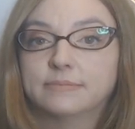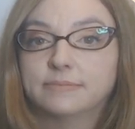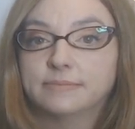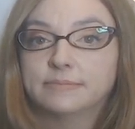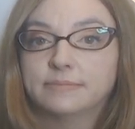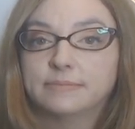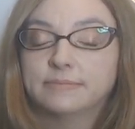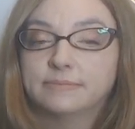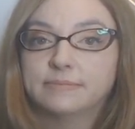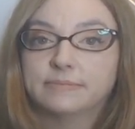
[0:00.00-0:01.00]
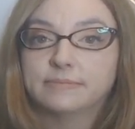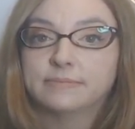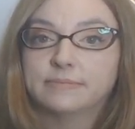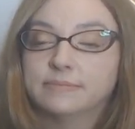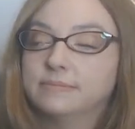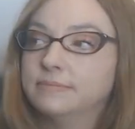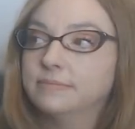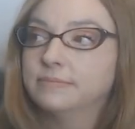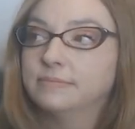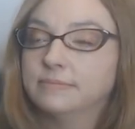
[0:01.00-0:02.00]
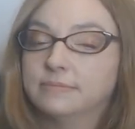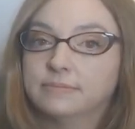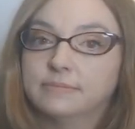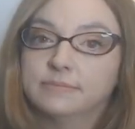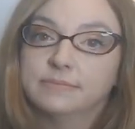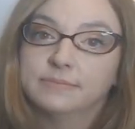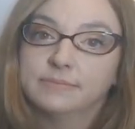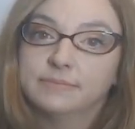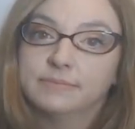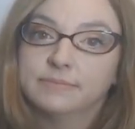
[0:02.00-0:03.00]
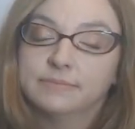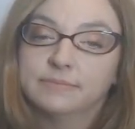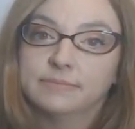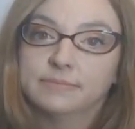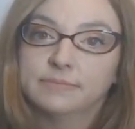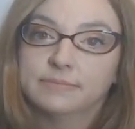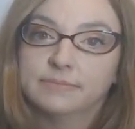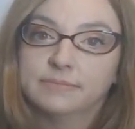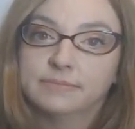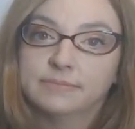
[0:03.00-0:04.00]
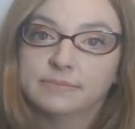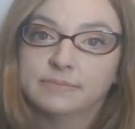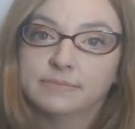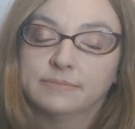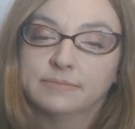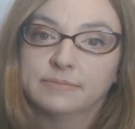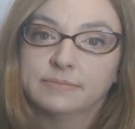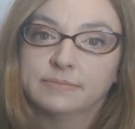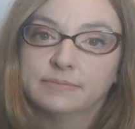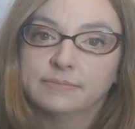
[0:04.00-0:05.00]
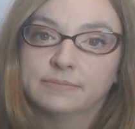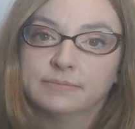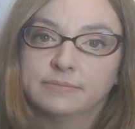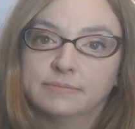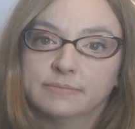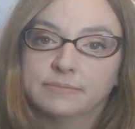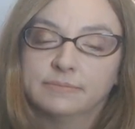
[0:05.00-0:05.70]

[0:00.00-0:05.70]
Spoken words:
No words are spoken by the person on screen.